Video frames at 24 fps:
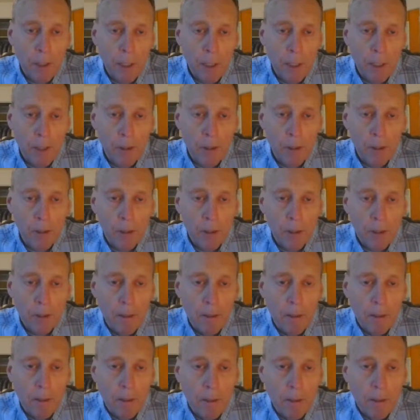here.
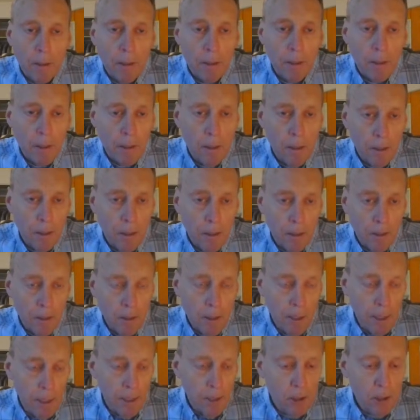
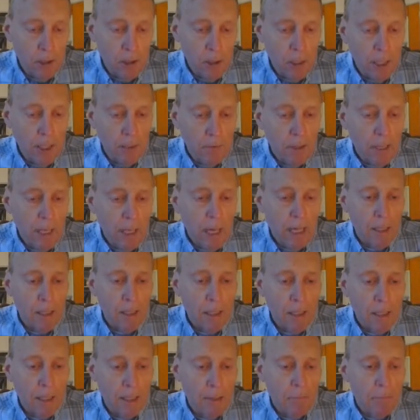east side of
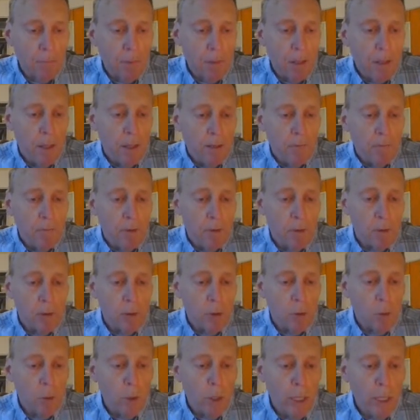Galilee. Verse
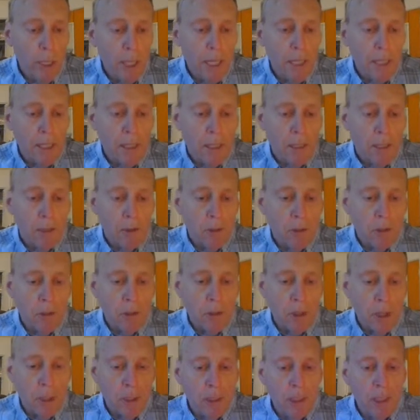28 tells
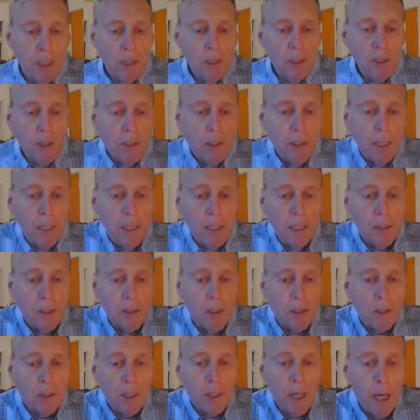us that Jesus and his
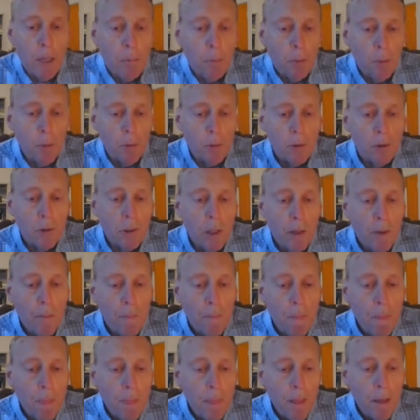disciples,
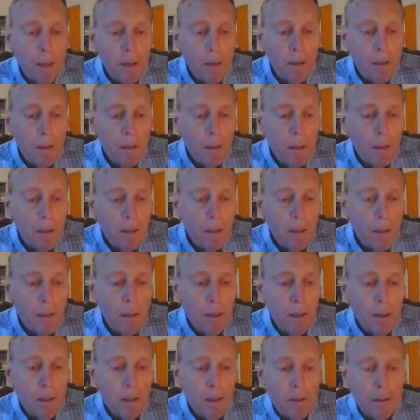
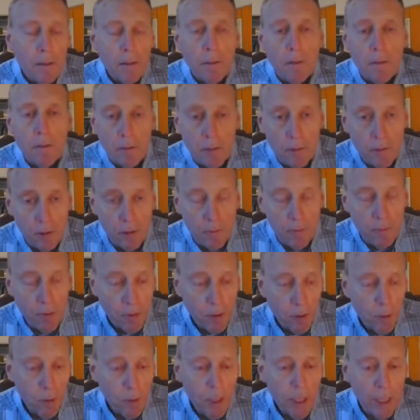
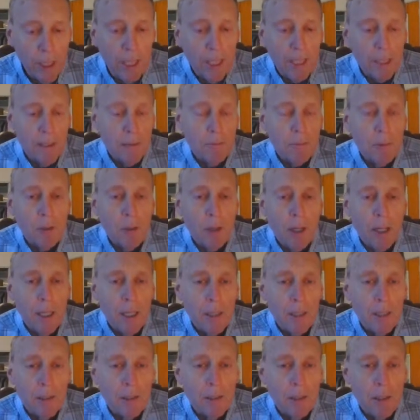verse 28
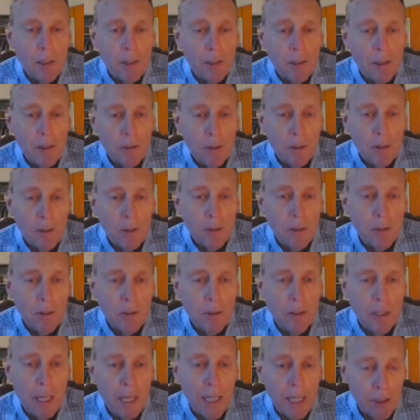is
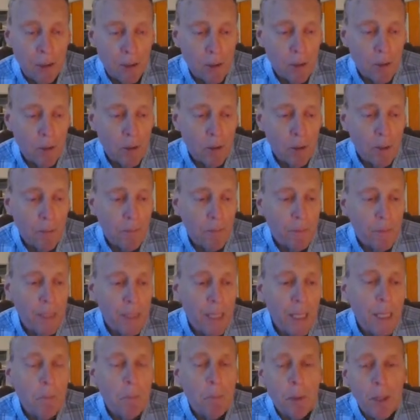the next
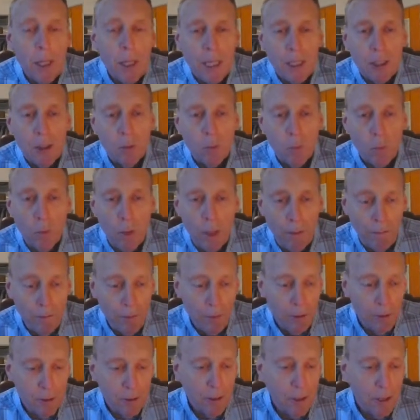key place
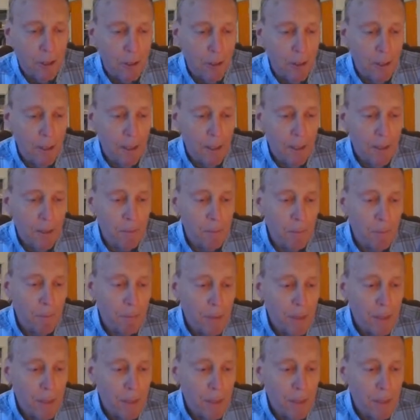reference. And